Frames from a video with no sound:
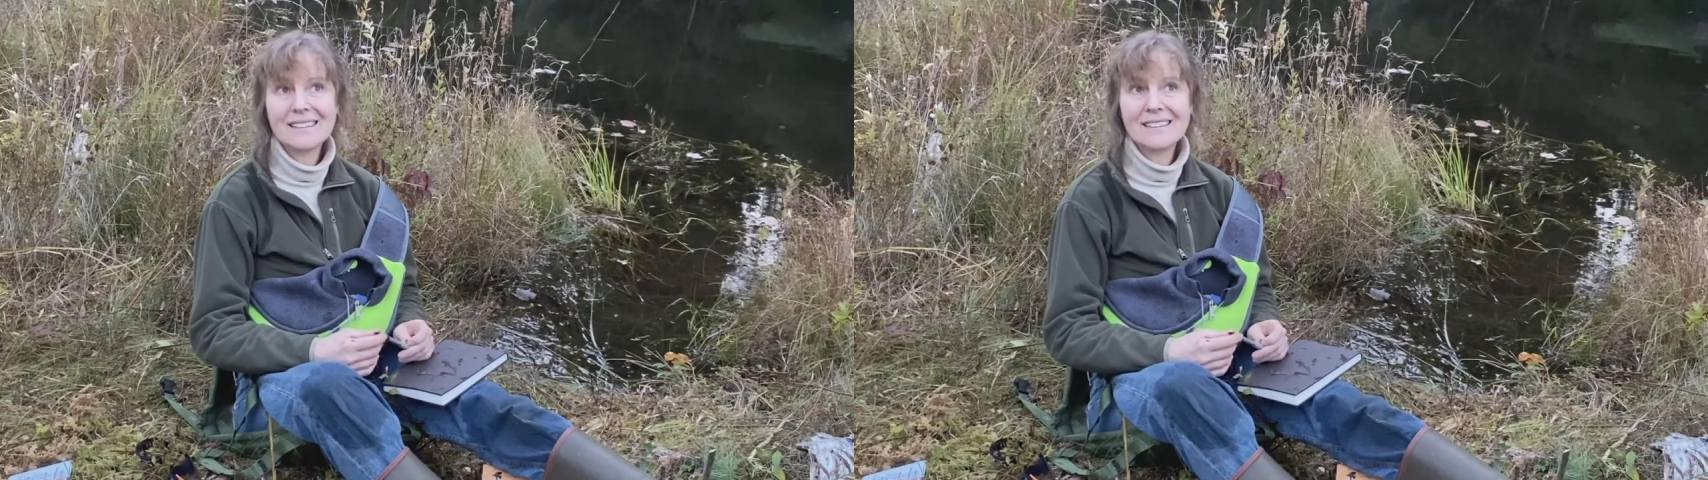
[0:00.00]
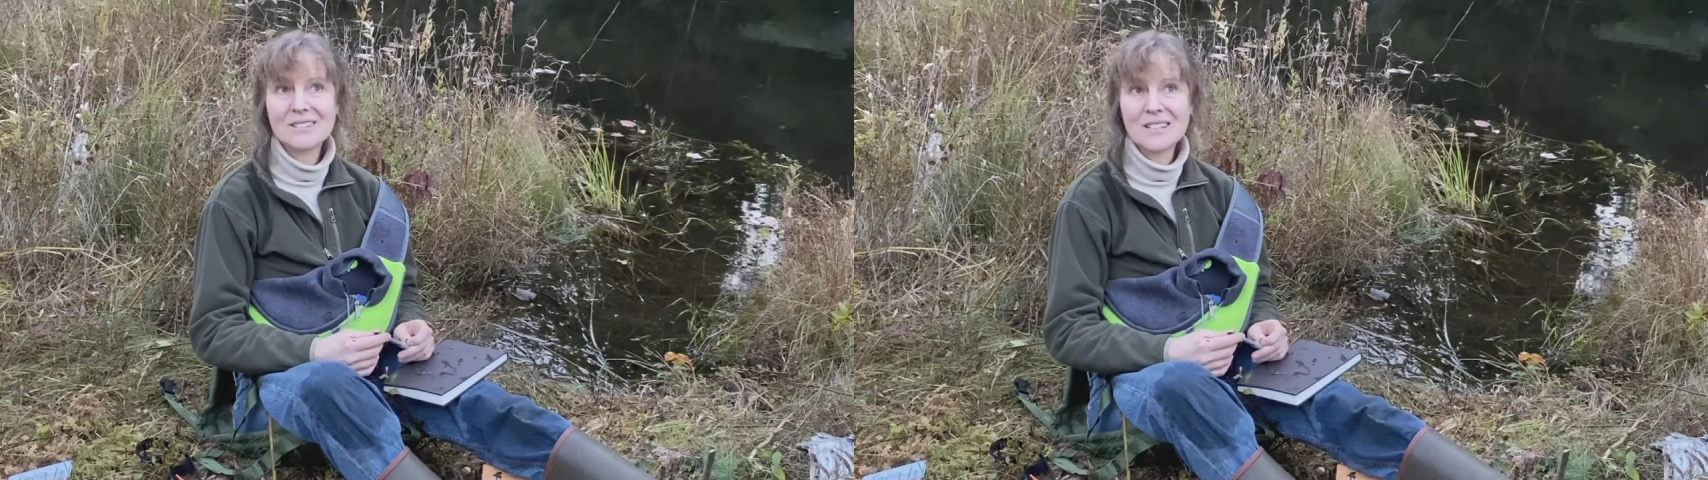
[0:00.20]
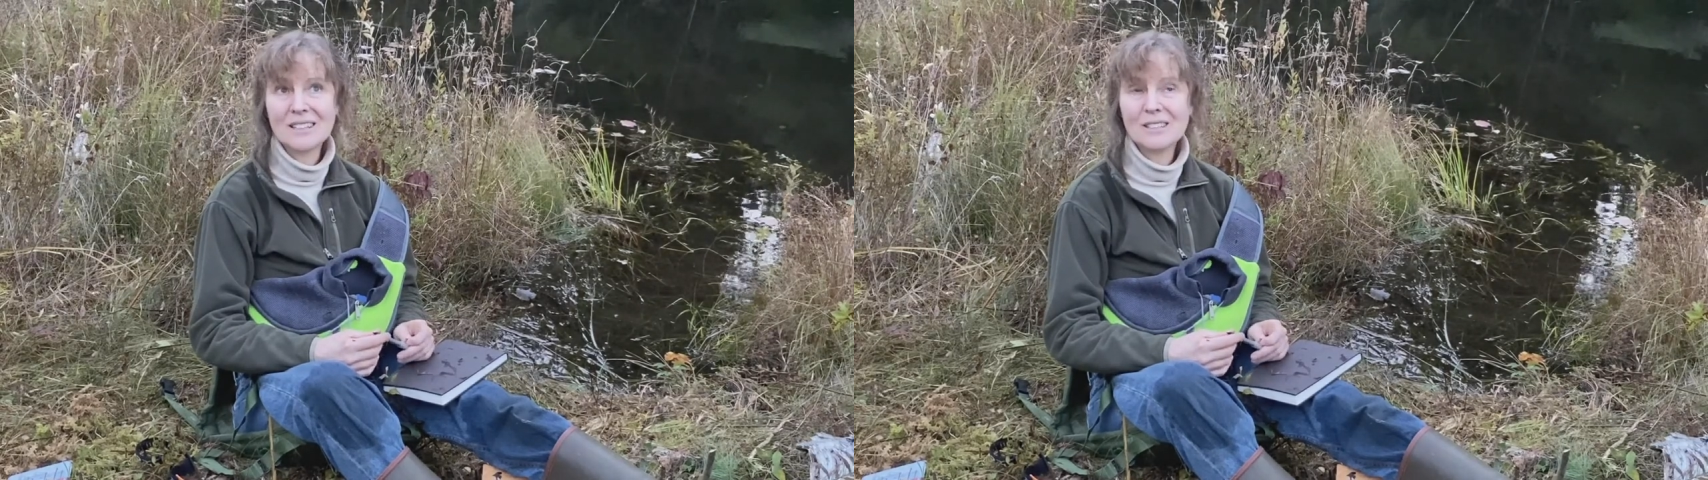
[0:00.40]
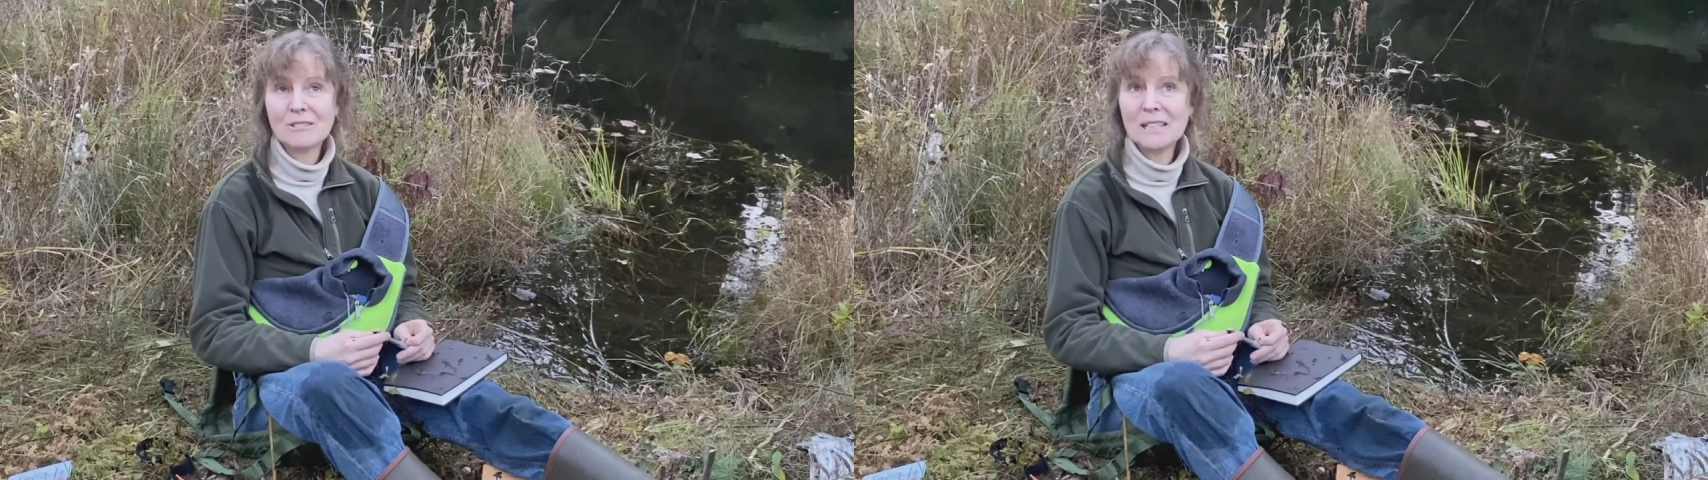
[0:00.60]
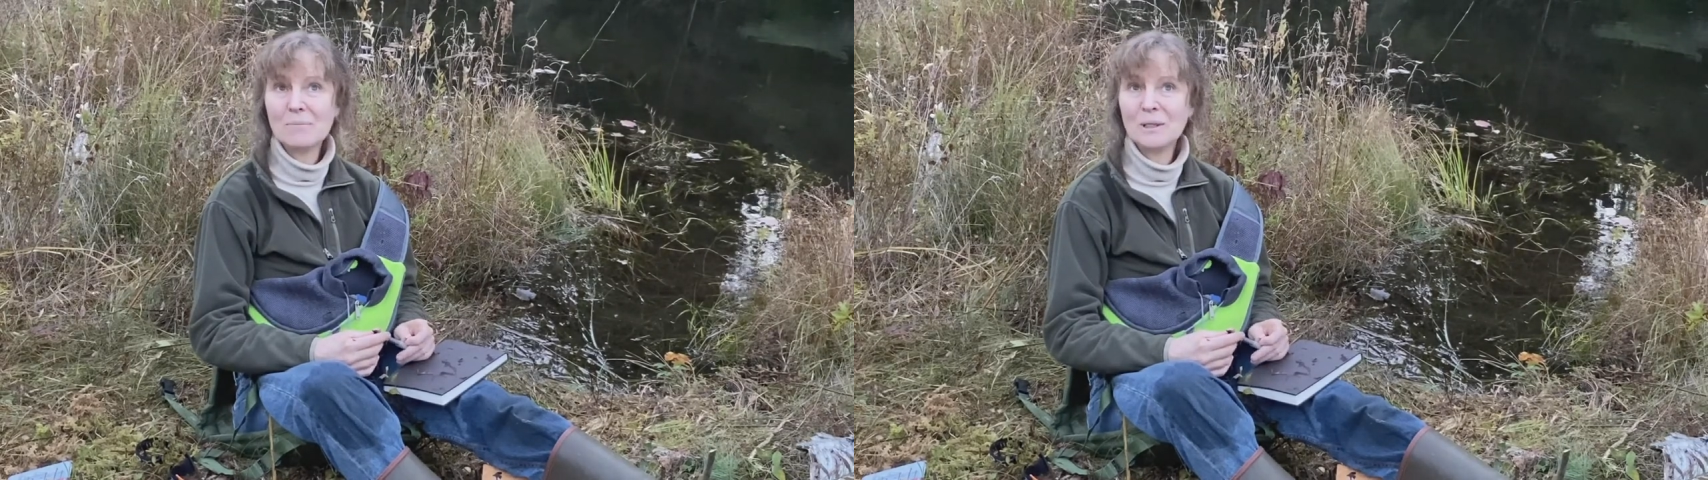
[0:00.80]
there's a
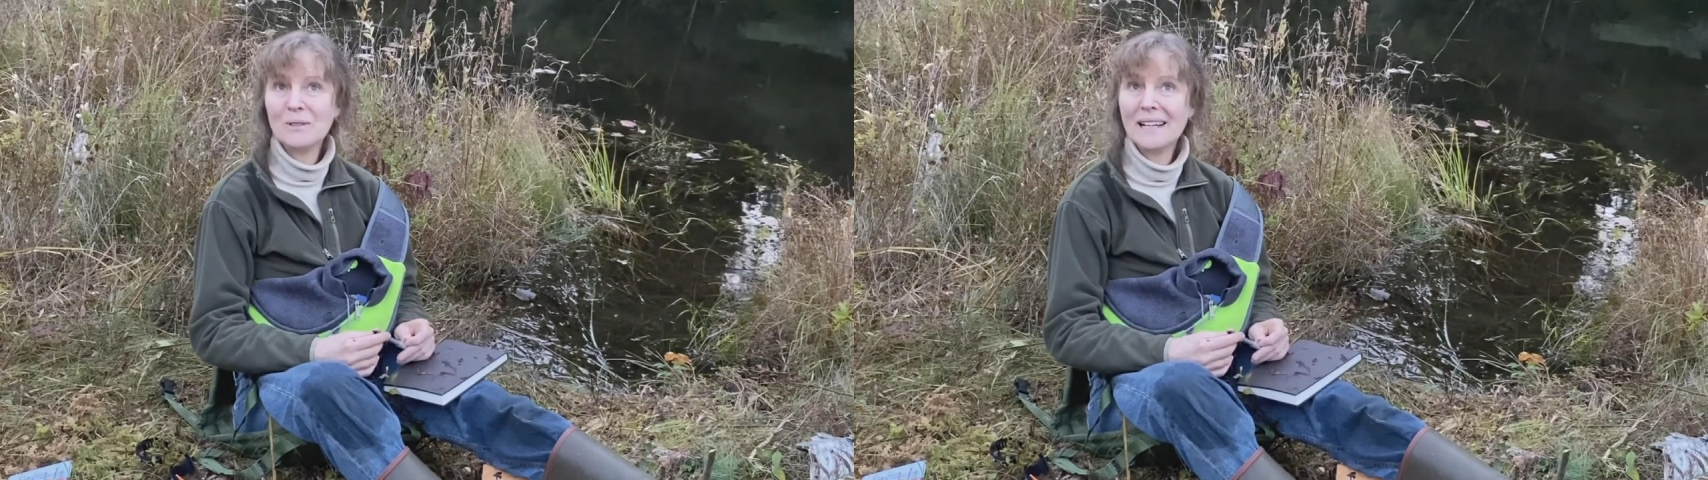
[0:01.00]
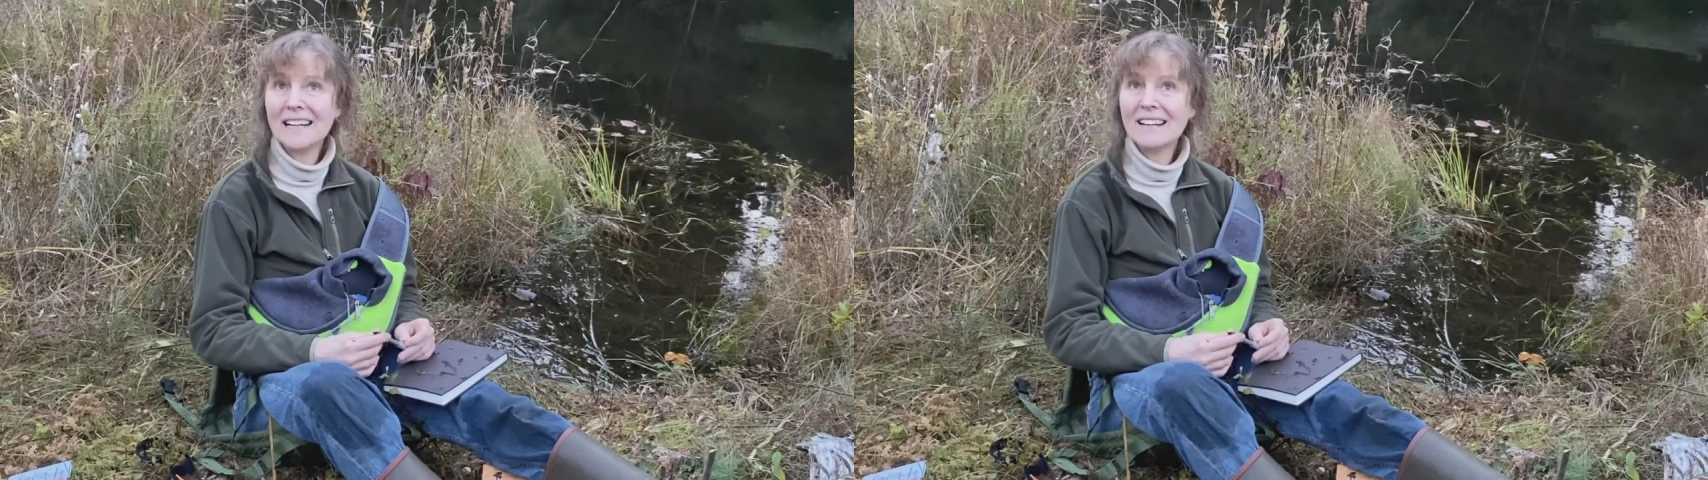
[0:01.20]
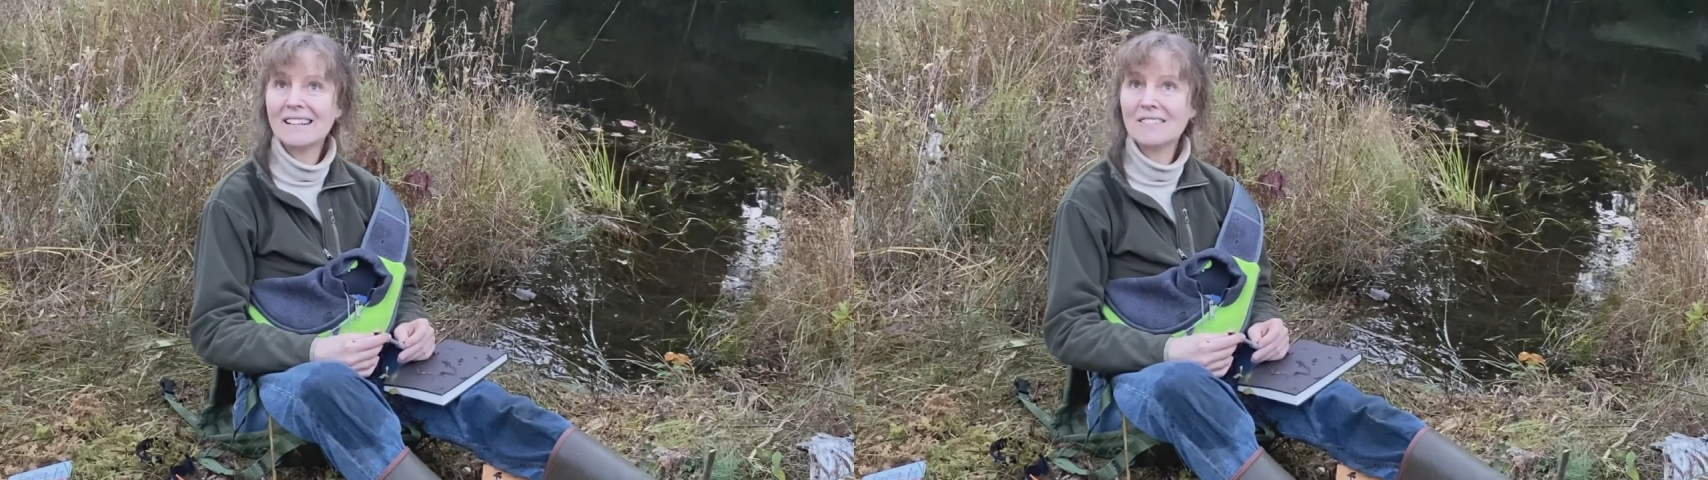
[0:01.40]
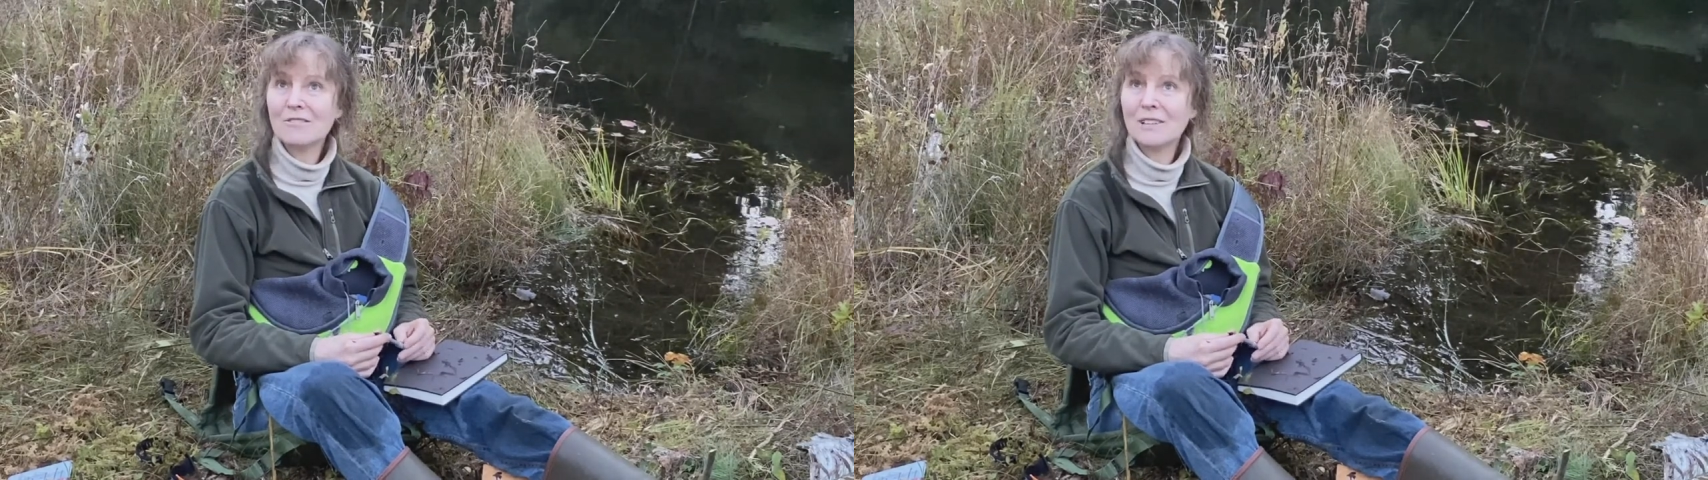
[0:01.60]
great blue heron